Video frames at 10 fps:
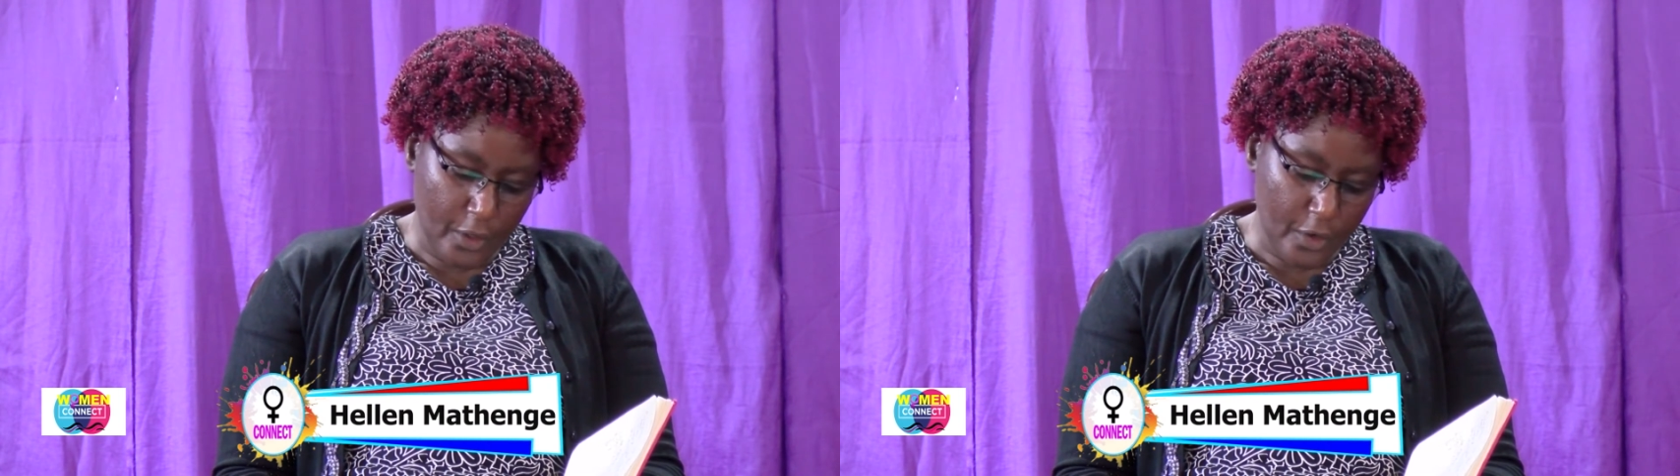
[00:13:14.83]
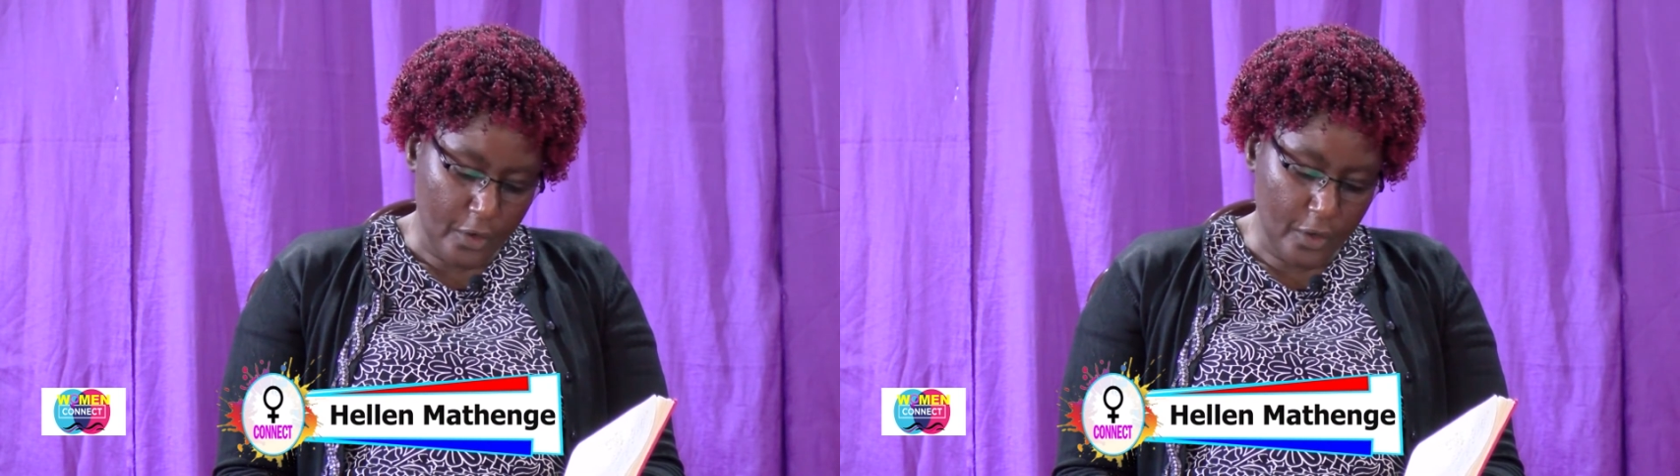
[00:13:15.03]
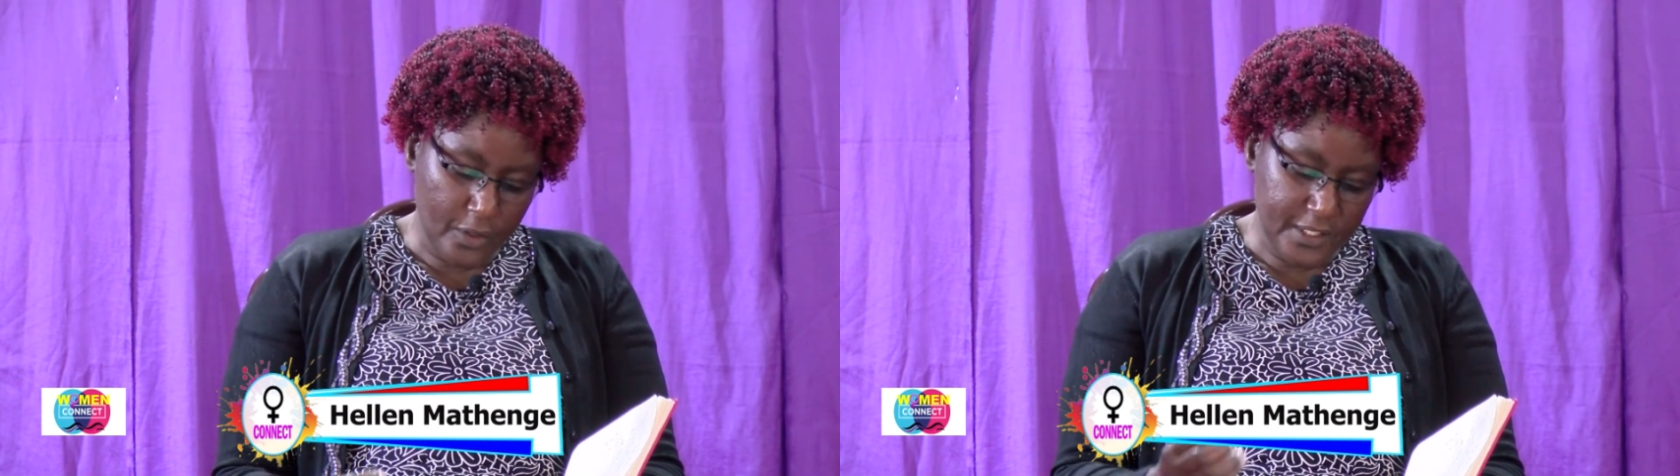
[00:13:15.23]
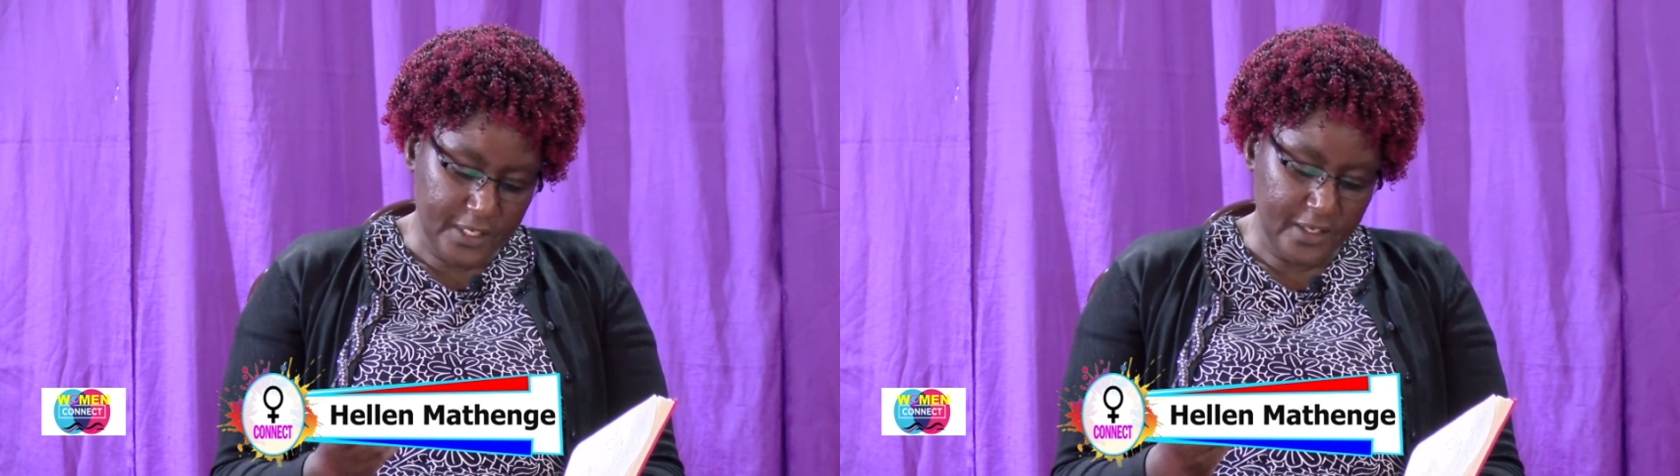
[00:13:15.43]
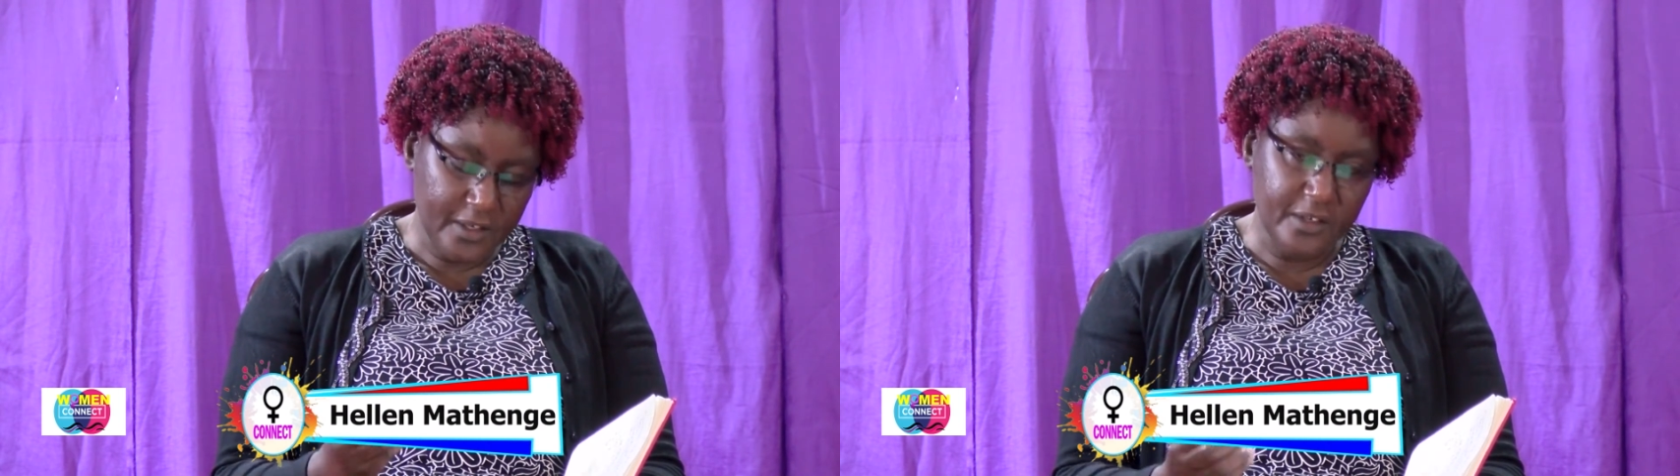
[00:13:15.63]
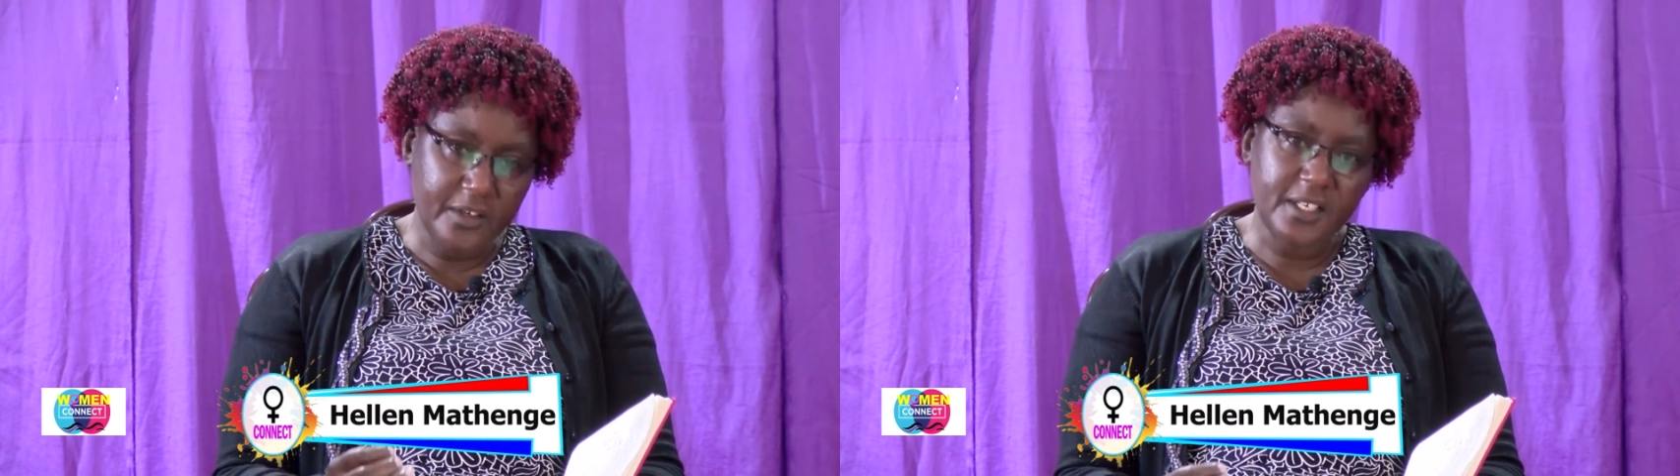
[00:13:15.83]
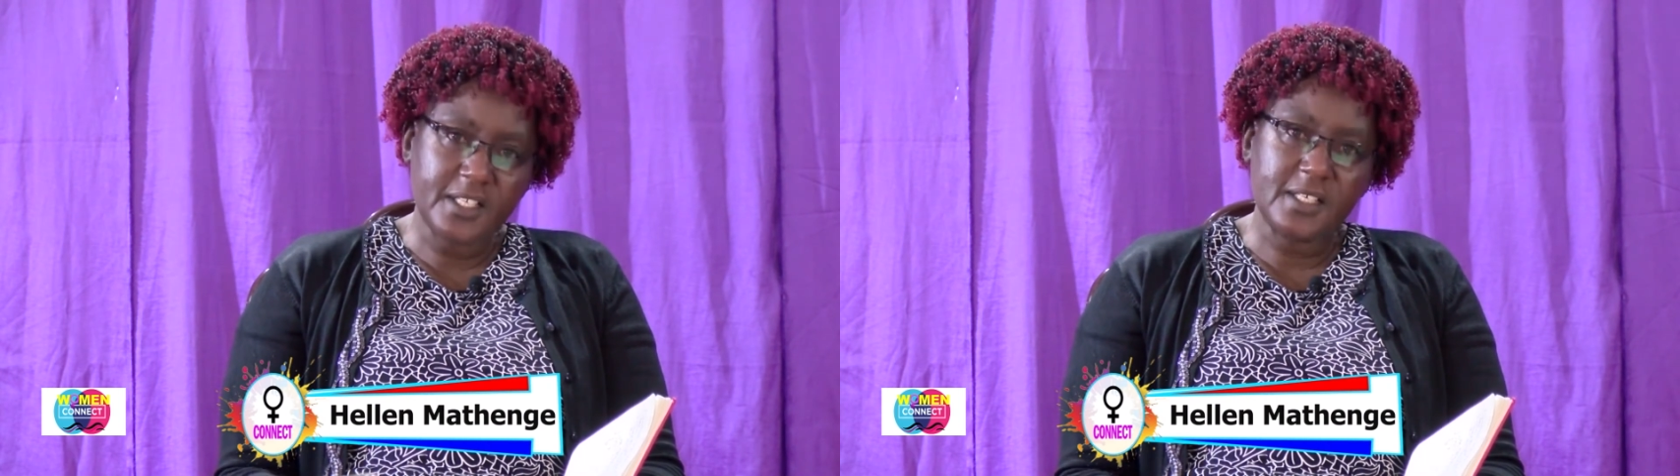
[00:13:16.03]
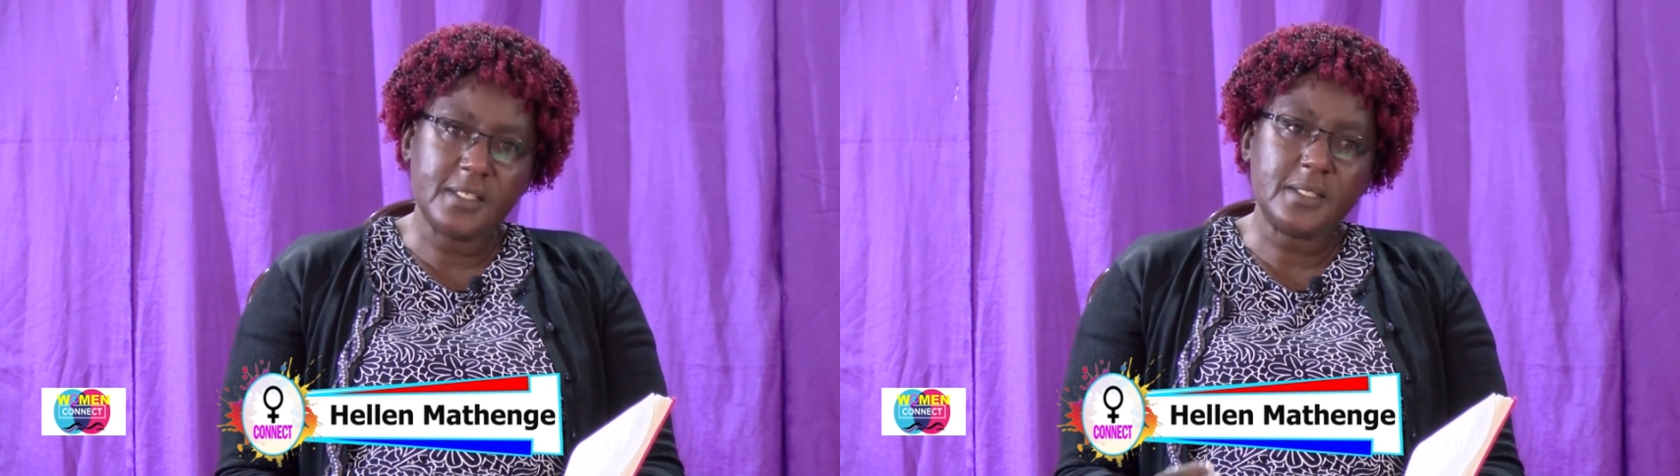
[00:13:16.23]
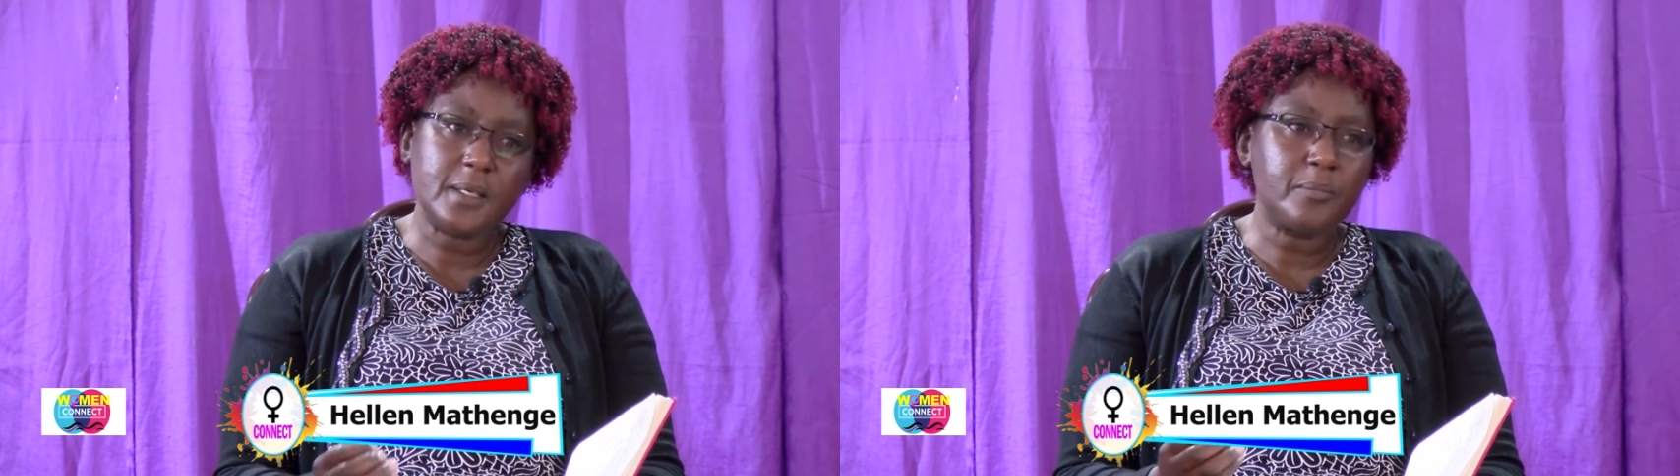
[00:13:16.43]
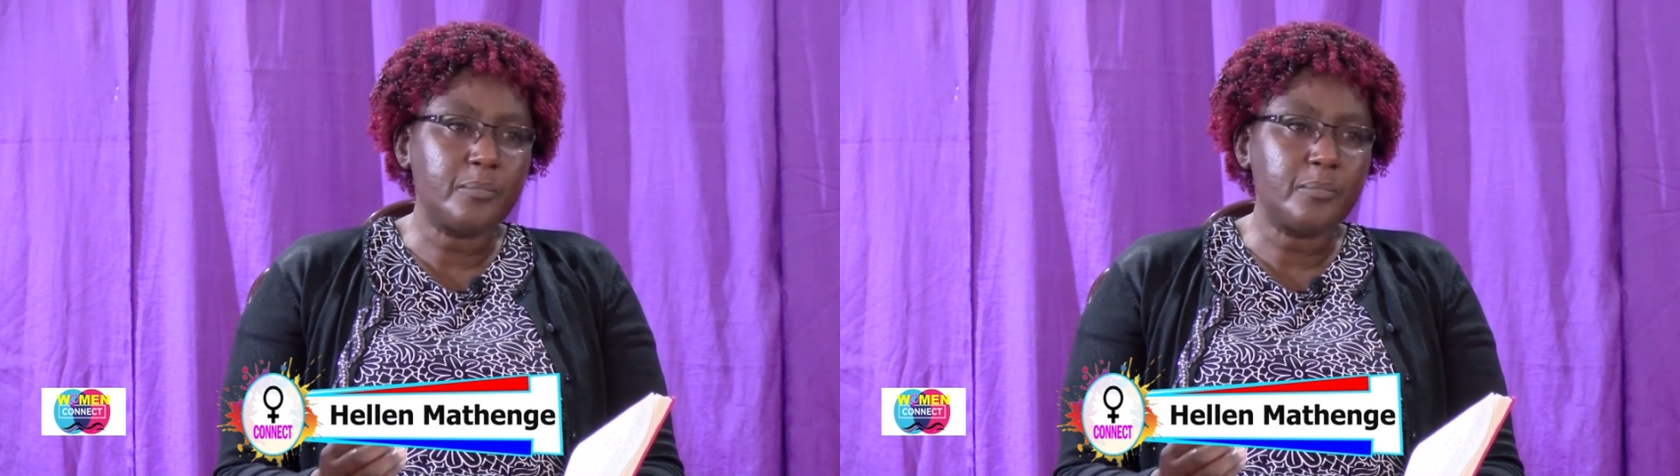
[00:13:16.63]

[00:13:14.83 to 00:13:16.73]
God's greatest